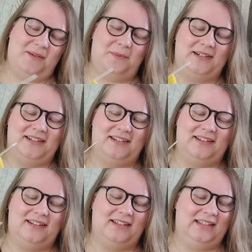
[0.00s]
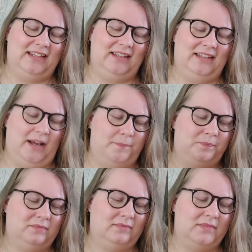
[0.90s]
But yeah,
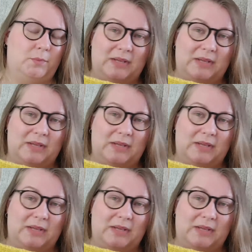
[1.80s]
the